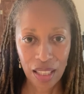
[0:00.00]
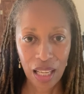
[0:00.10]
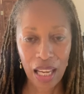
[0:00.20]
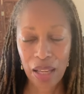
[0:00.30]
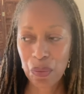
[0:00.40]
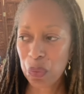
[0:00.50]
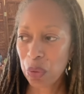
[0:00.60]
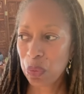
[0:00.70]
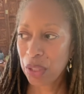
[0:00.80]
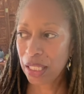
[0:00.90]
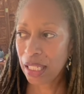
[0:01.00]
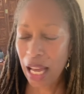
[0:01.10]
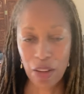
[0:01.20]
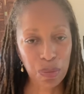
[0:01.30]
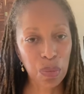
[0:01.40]
And when we
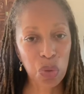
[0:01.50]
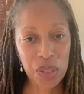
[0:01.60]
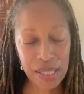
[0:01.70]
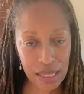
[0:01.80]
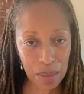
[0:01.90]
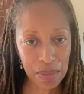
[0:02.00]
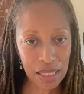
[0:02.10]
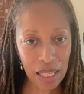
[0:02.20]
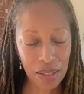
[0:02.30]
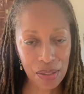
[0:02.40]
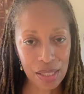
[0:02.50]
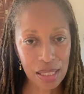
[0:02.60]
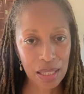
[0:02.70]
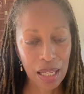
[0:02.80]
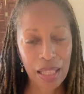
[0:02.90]
have more stem cells
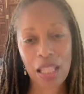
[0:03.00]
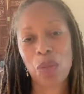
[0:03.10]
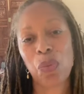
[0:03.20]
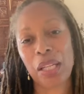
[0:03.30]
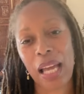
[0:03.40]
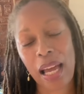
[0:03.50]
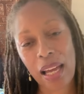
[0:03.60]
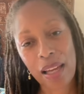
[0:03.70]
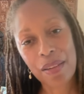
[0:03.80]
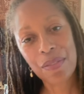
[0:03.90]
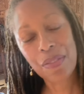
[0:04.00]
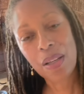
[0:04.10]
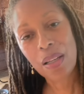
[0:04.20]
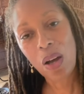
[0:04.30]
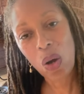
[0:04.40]
than we have
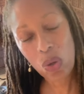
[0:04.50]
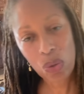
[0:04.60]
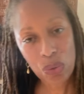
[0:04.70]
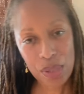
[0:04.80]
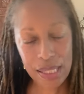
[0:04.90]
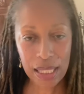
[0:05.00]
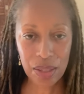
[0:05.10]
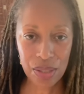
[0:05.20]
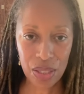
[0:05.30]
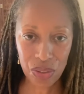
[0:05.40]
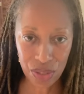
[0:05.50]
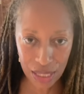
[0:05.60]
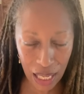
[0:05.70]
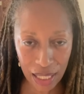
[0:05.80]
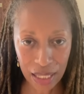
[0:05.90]
old cells that are
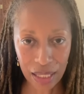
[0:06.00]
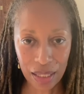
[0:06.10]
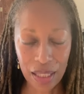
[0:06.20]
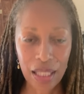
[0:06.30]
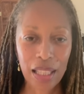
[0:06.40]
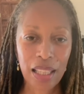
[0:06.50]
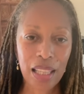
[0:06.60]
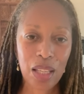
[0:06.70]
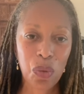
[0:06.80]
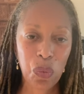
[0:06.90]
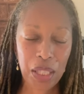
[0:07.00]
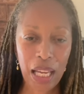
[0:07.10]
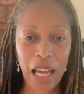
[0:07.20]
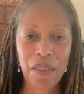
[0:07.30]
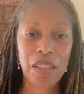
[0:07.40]
dying, then we
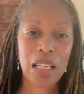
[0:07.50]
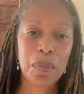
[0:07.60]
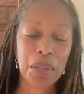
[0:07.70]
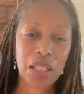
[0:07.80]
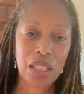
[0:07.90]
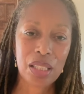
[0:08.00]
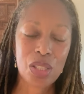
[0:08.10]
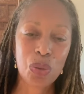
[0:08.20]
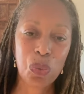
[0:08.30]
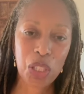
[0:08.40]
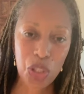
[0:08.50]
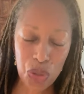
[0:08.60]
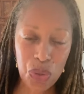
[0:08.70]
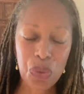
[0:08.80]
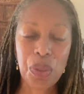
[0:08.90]
have the ability to
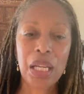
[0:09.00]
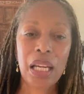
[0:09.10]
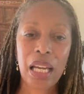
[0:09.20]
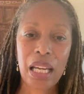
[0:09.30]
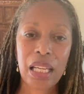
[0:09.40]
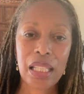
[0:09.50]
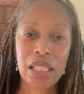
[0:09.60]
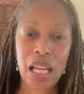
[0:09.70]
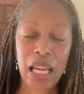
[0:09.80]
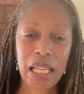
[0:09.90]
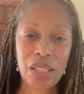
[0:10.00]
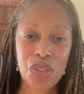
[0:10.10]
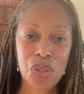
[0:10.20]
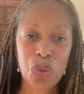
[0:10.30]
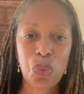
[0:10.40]
renew and
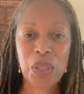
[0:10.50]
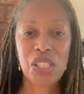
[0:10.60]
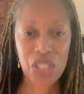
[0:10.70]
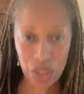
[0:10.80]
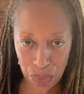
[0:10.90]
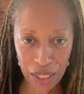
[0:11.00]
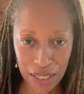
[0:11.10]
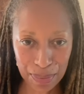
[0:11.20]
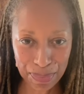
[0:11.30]
to regenerate.